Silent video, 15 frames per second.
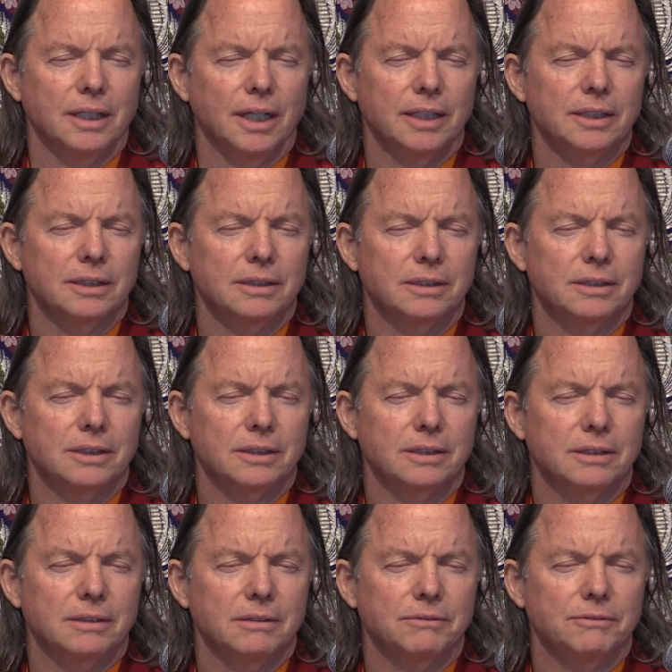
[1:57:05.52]
and it just
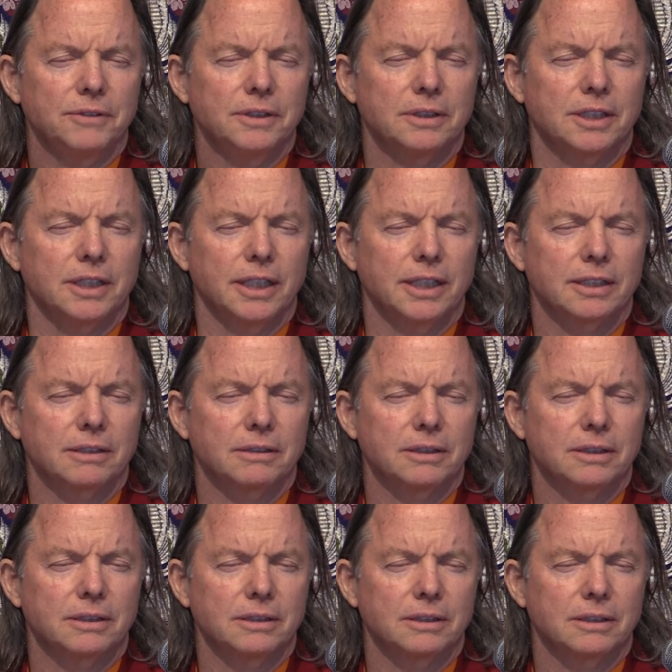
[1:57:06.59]
feels like
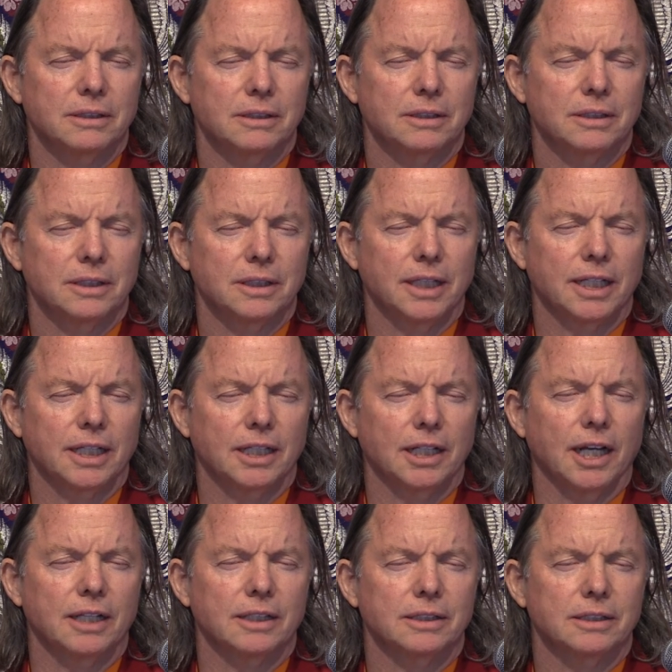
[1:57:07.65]
crystal, like
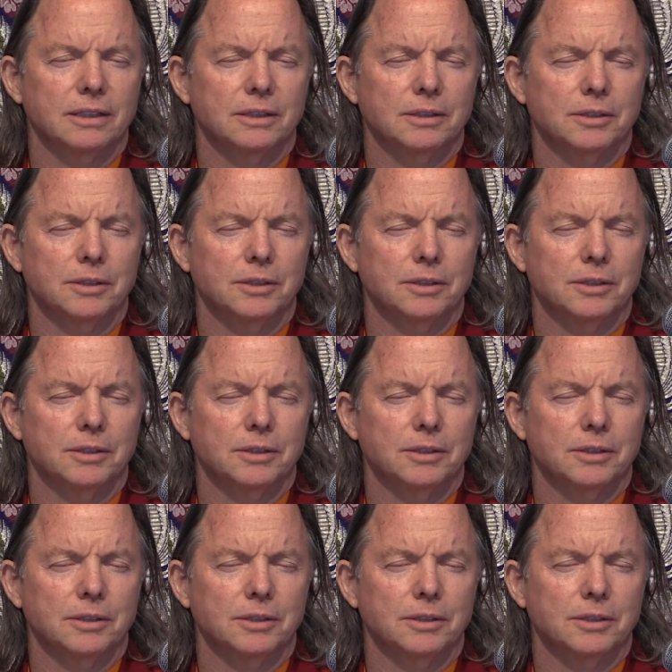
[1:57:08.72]
glass.